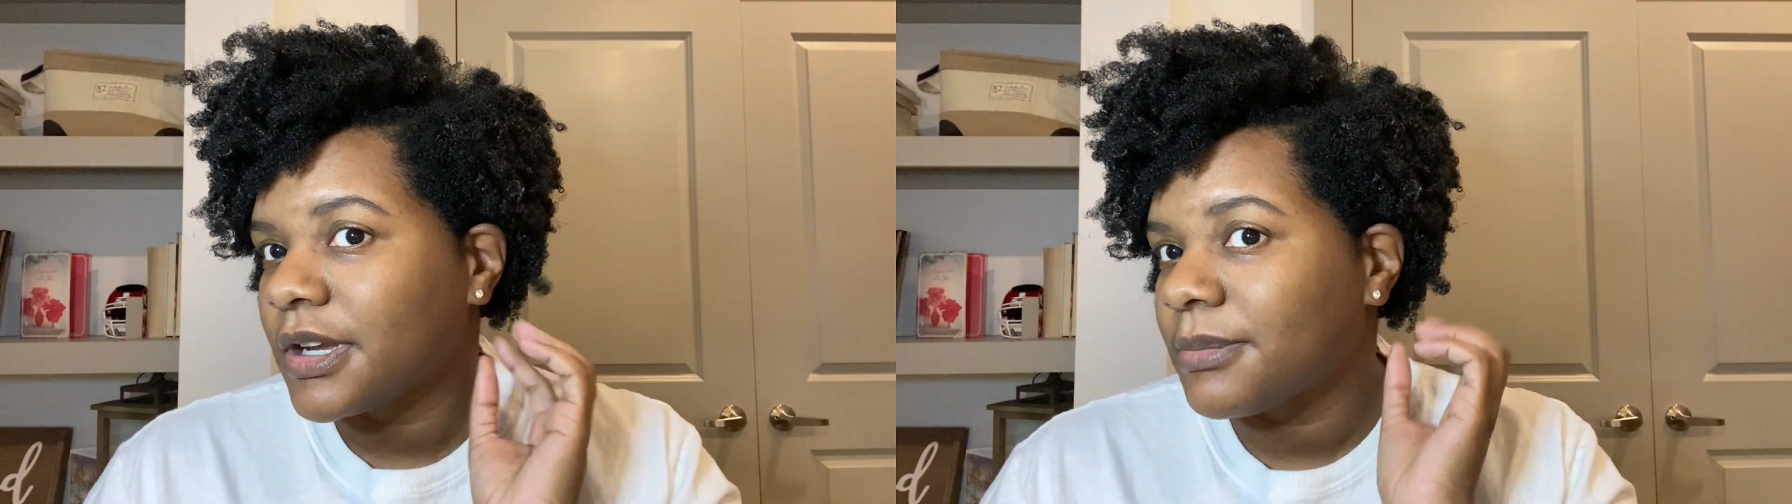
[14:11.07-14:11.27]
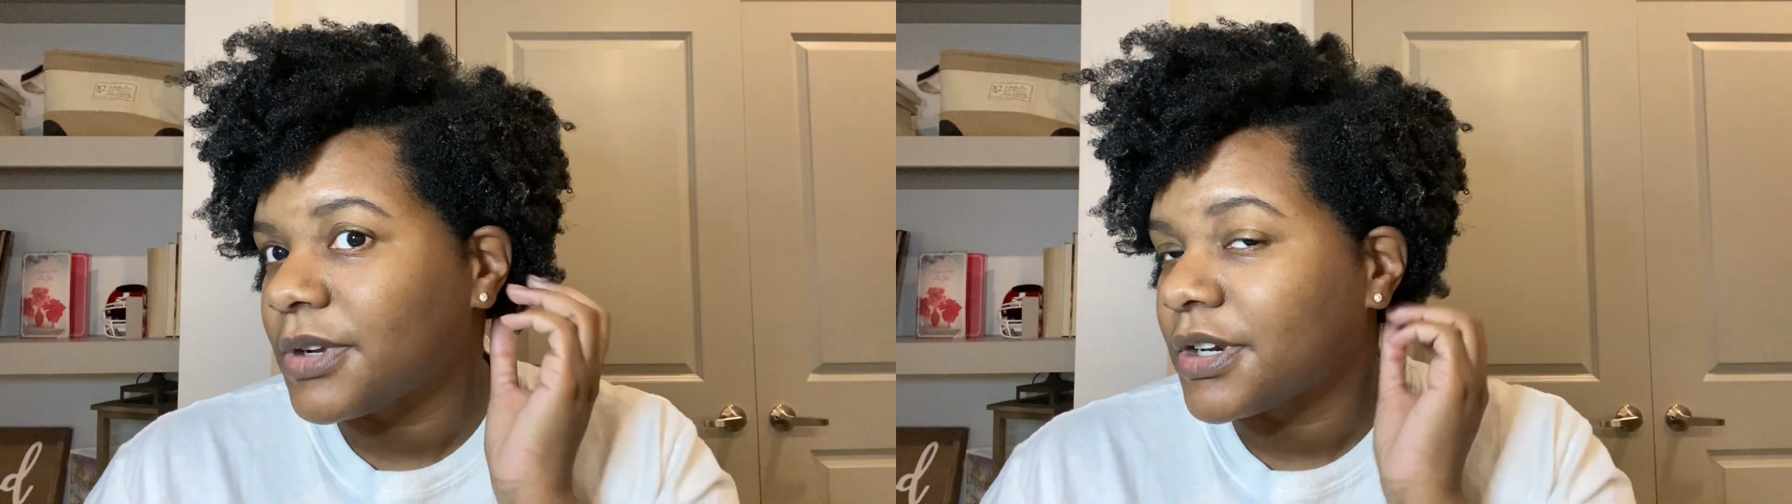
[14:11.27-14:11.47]

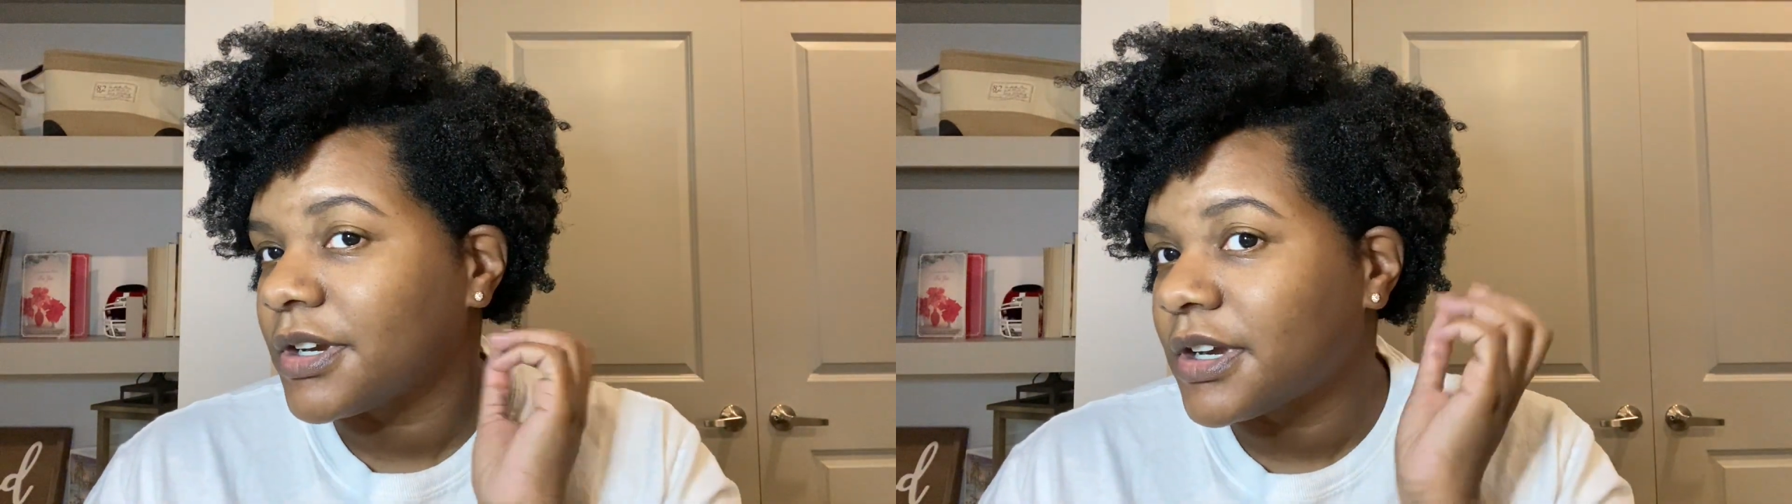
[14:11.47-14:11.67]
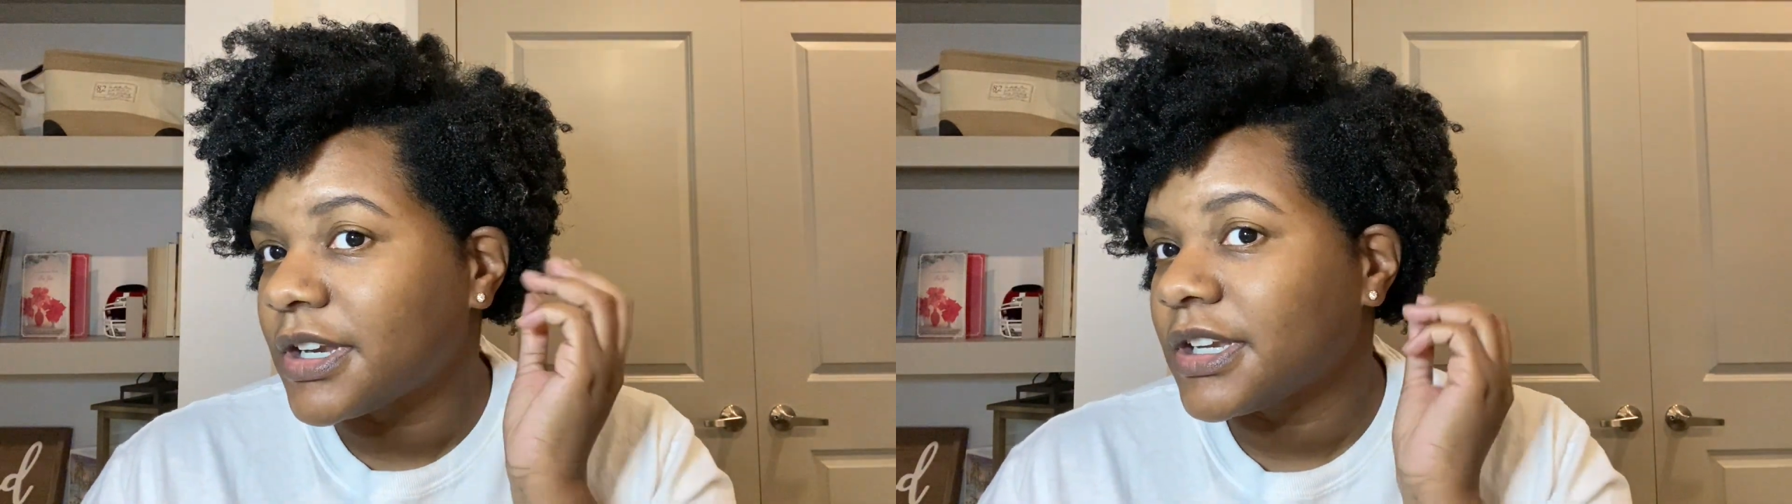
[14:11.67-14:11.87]
I'm gonna
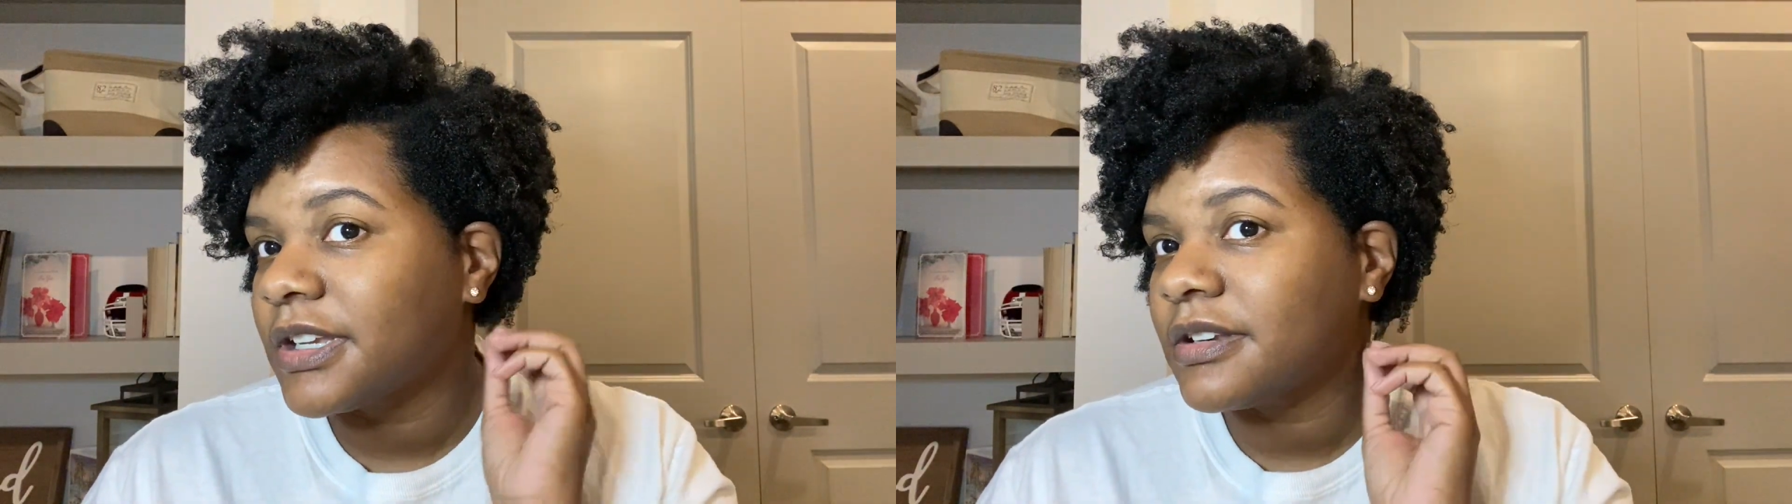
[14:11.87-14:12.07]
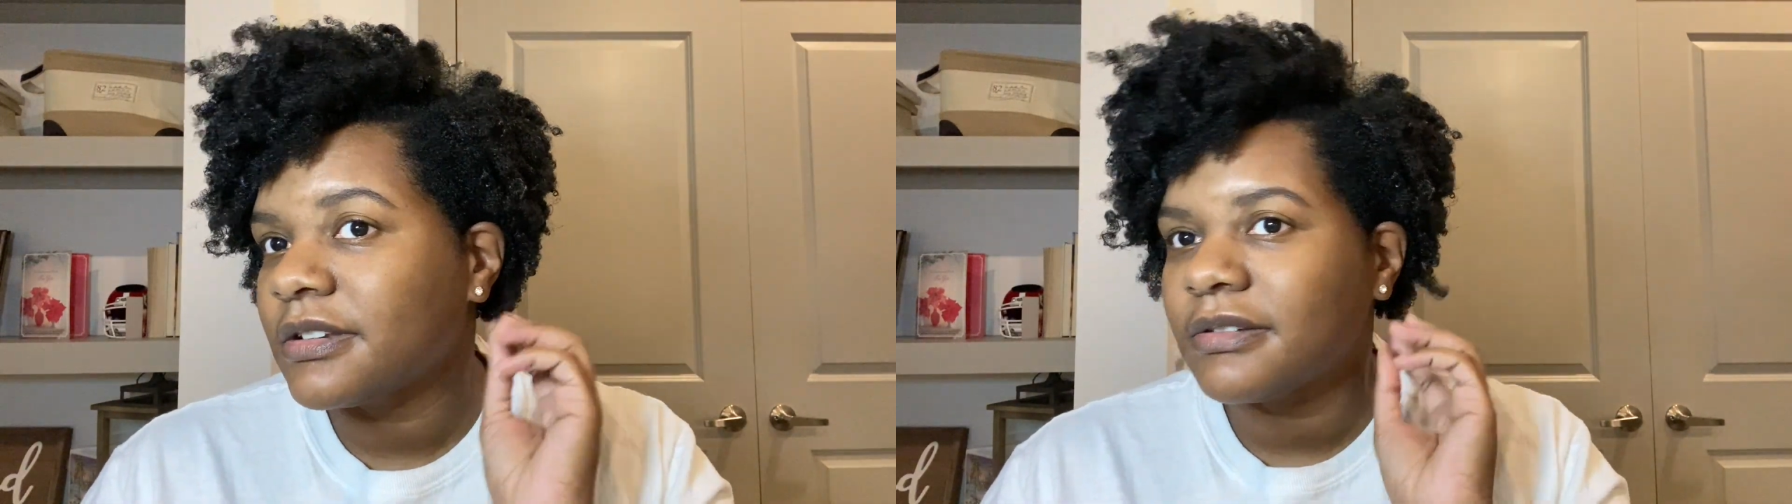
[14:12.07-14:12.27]
cut it.